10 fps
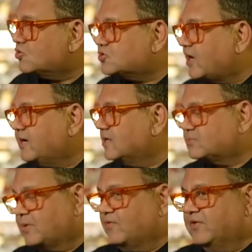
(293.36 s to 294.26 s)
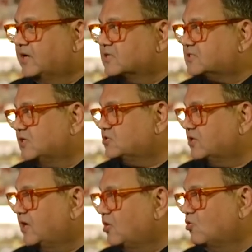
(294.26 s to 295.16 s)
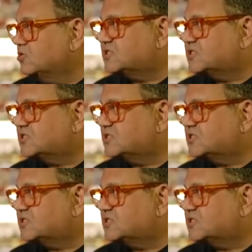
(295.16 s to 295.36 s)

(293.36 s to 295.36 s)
no shyness when you hit a century and a whole